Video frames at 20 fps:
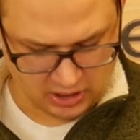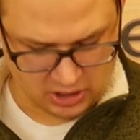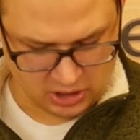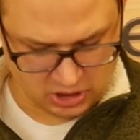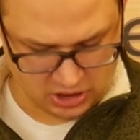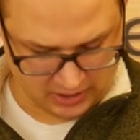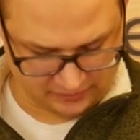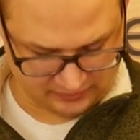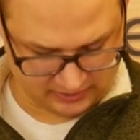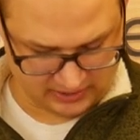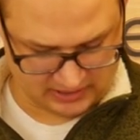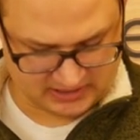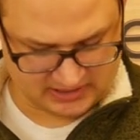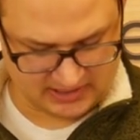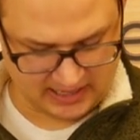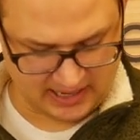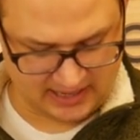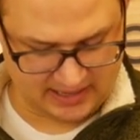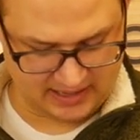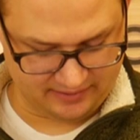You have to get a
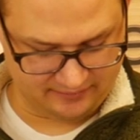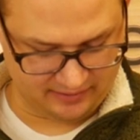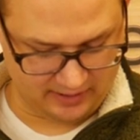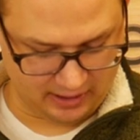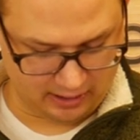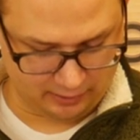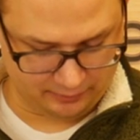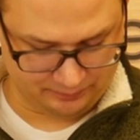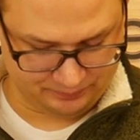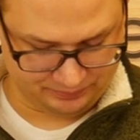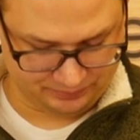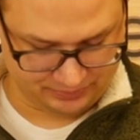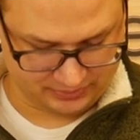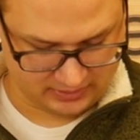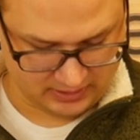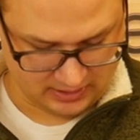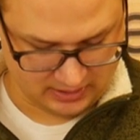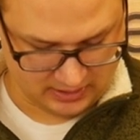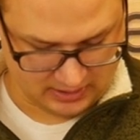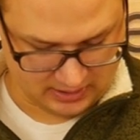psych eval.
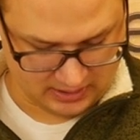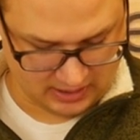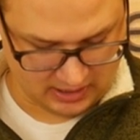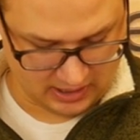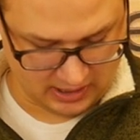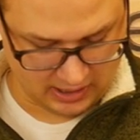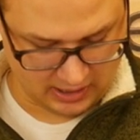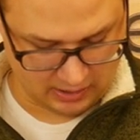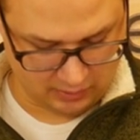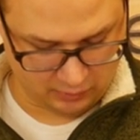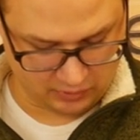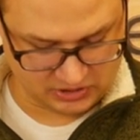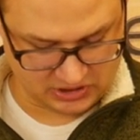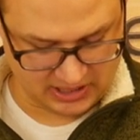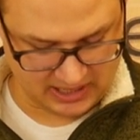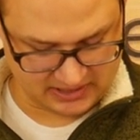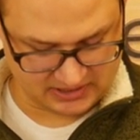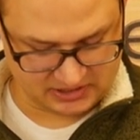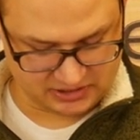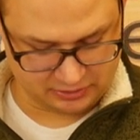Uh, which
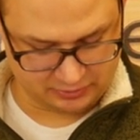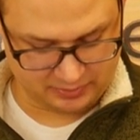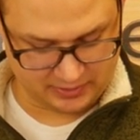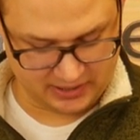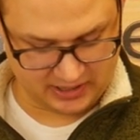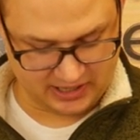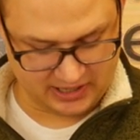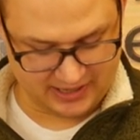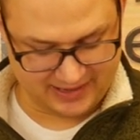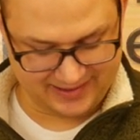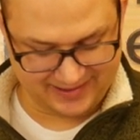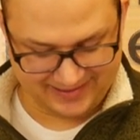has to be